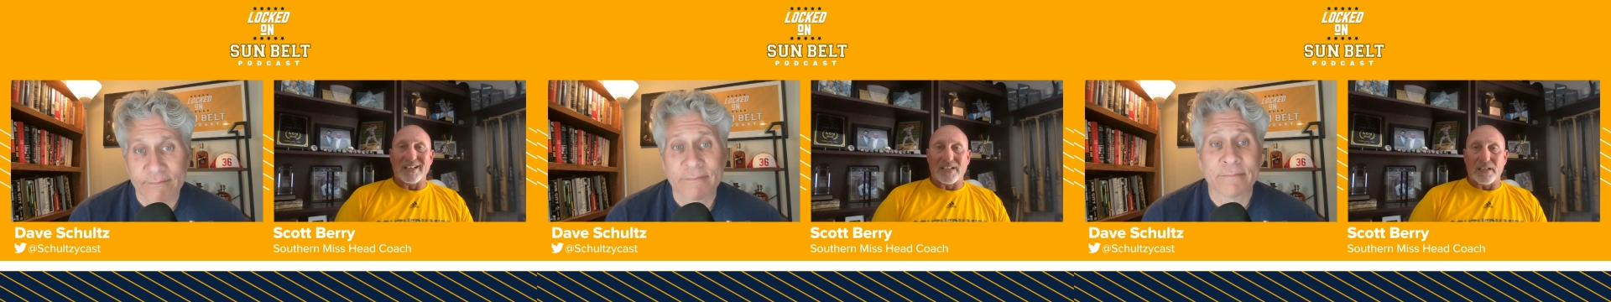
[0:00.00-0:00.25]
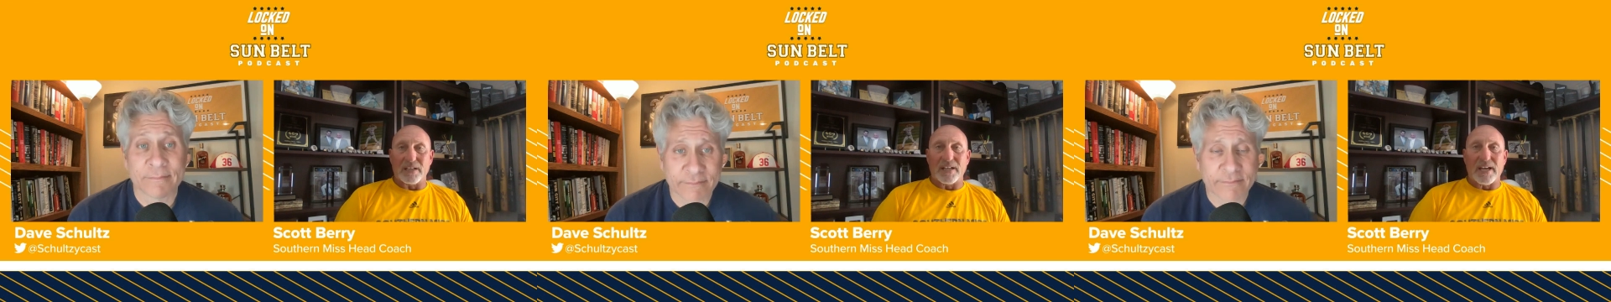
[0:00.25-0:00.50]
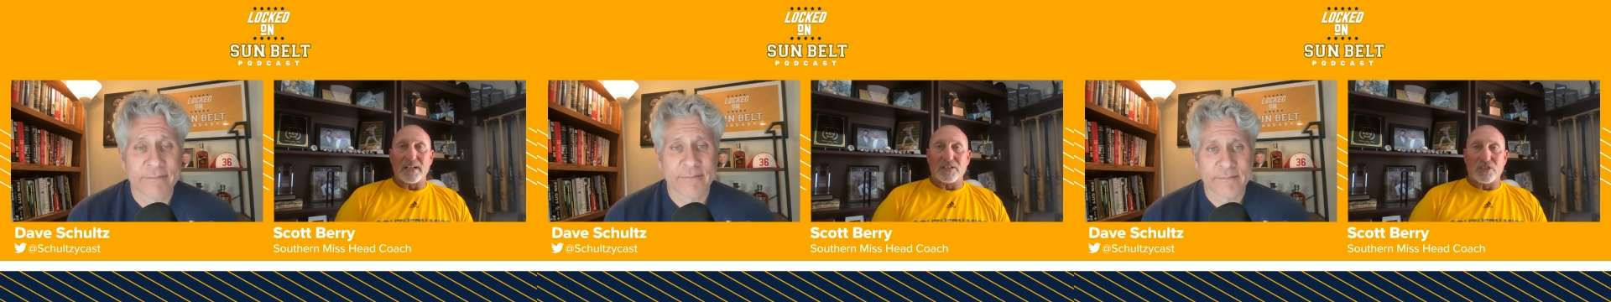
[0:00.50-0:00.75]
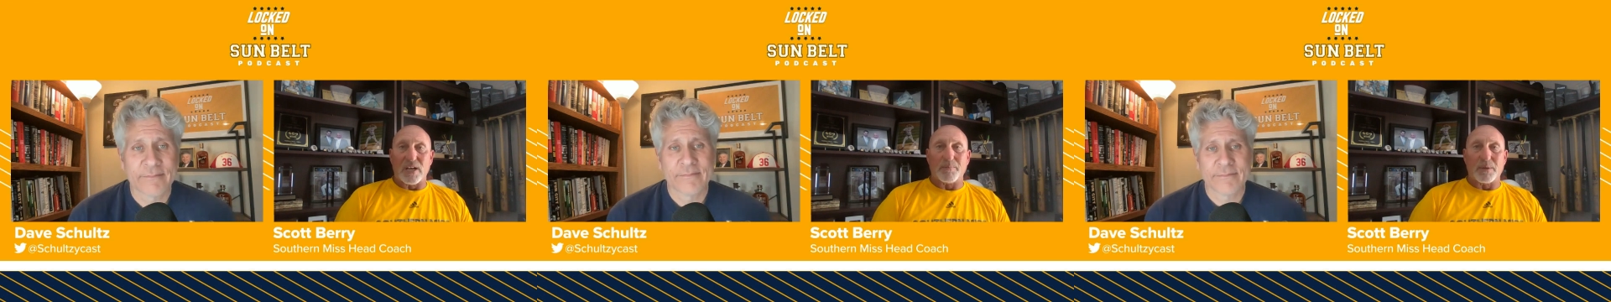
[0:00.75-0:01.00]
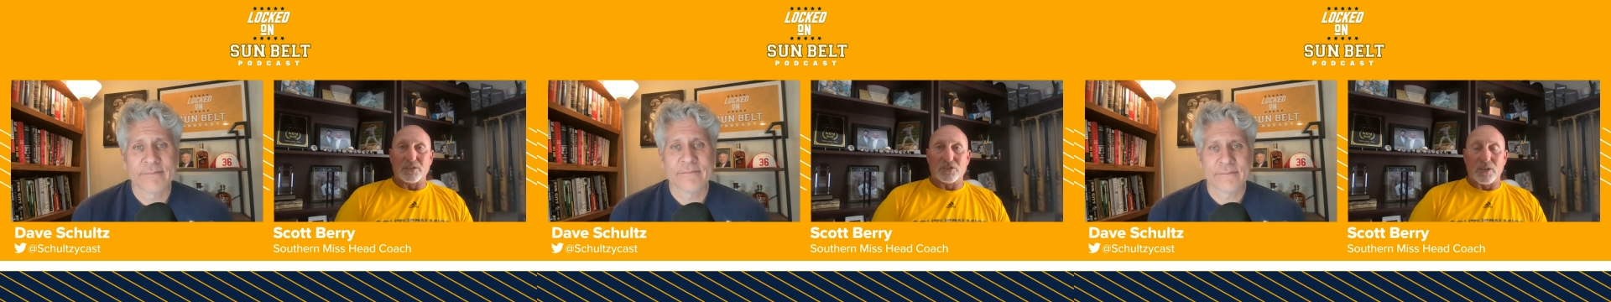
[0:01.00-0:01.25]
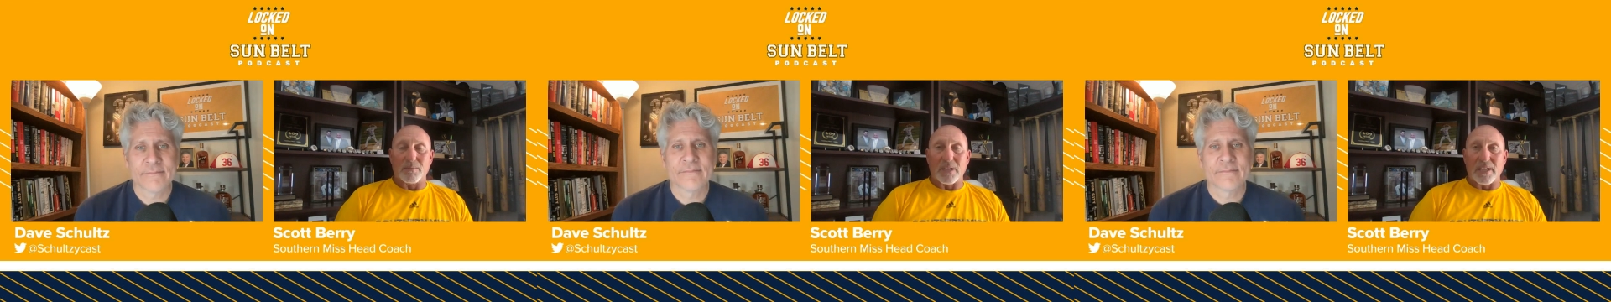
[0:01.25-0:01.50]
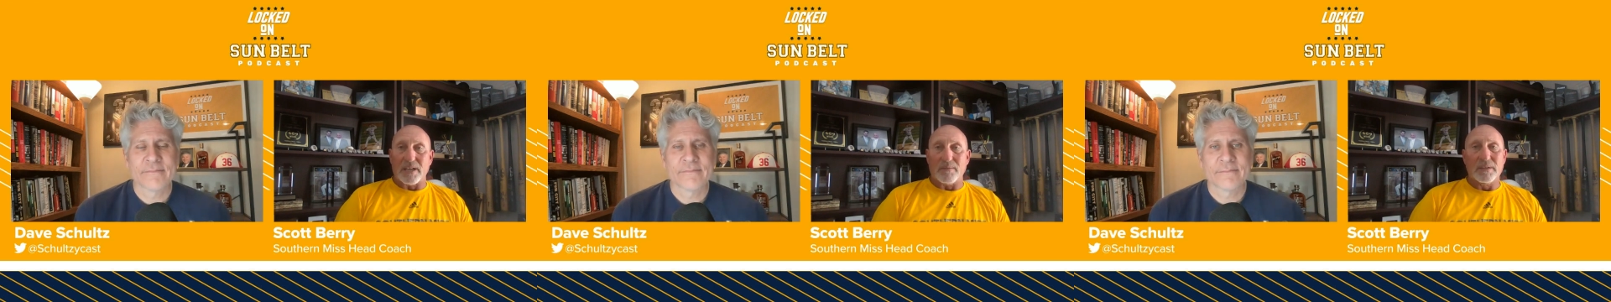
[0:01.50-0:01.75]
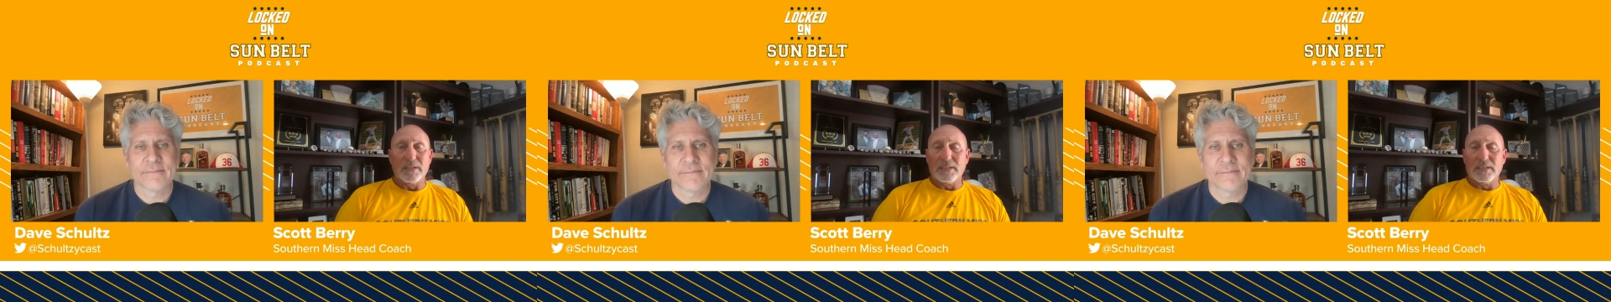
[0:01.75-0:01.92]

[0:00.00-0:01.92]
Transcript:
Speaker 1: and get in that championship game.